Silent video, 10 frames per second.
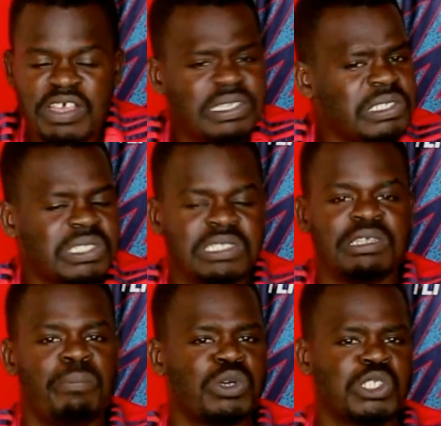this is
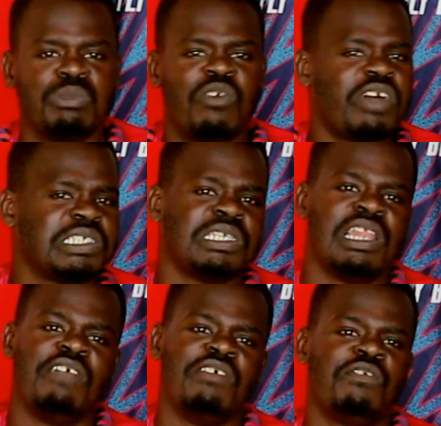the possible first
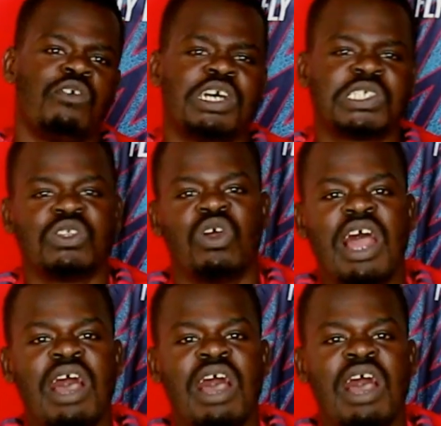11 for Arsenal.